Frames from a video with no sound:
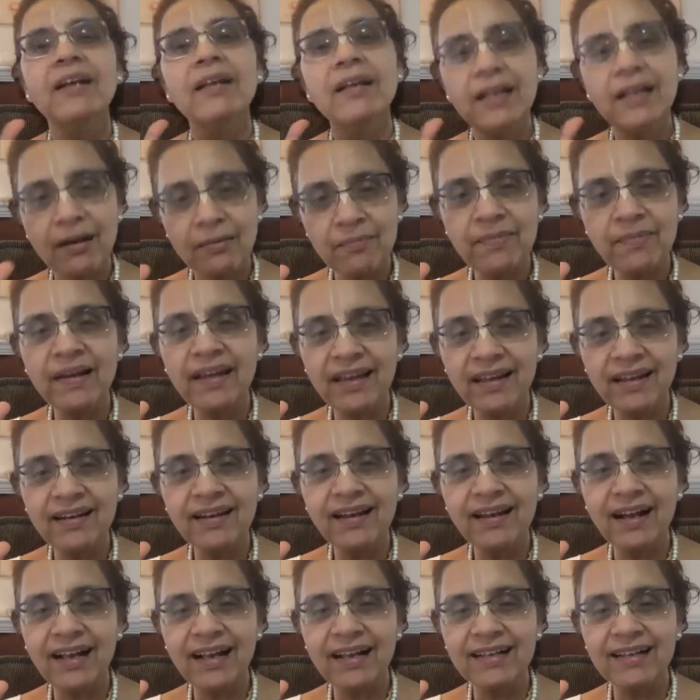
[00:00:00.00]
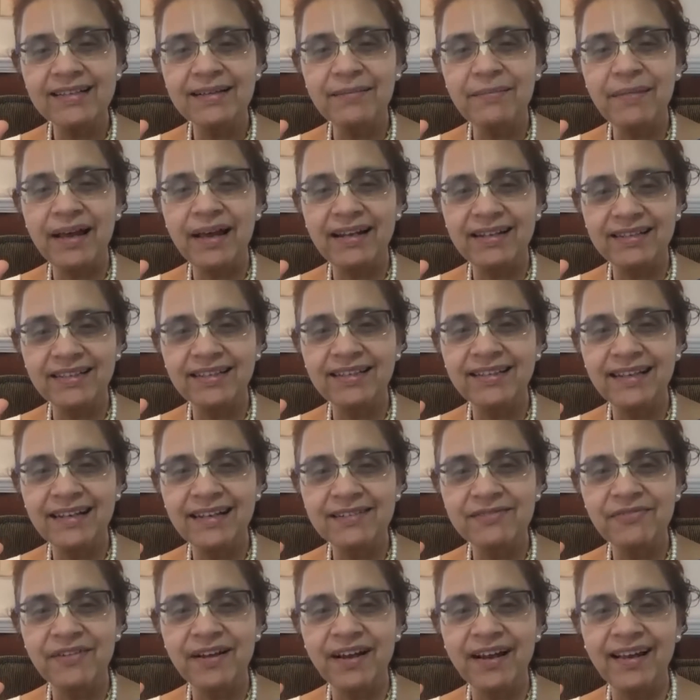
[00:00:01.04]
complain against the manager.
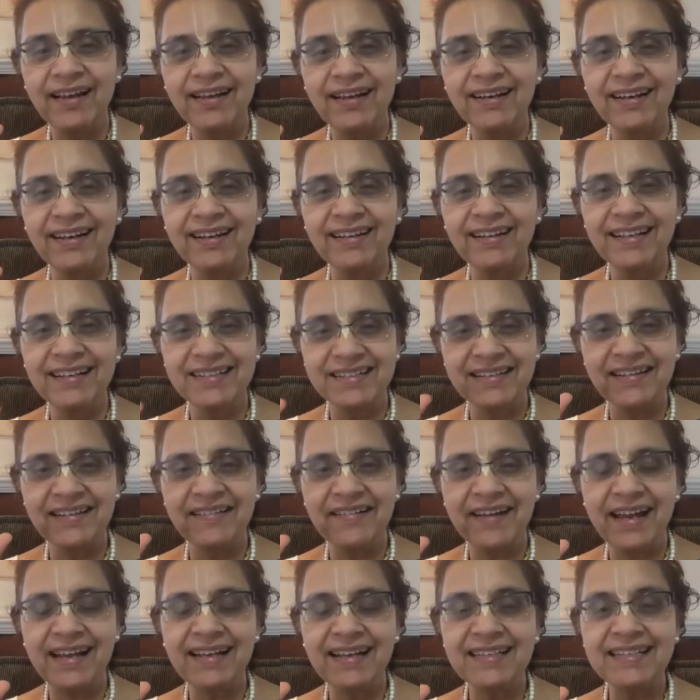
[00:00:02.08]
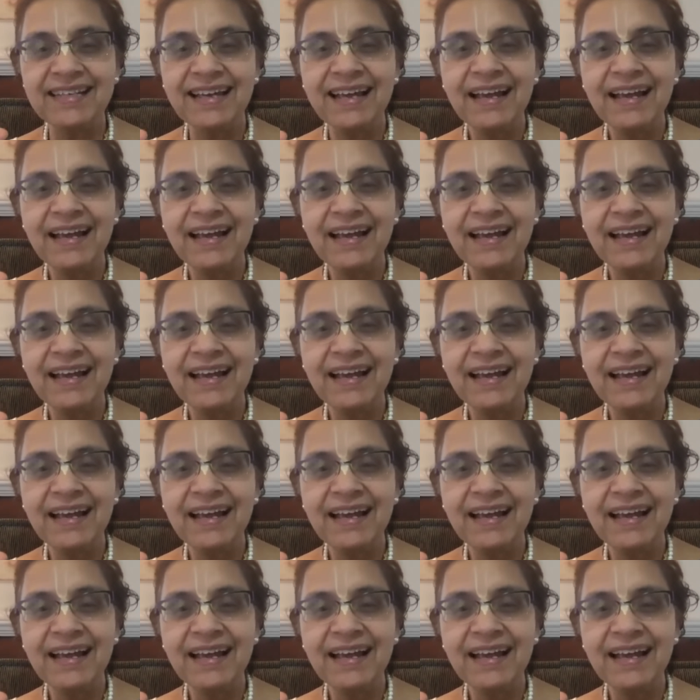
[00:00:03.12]
That's fine. That's all right.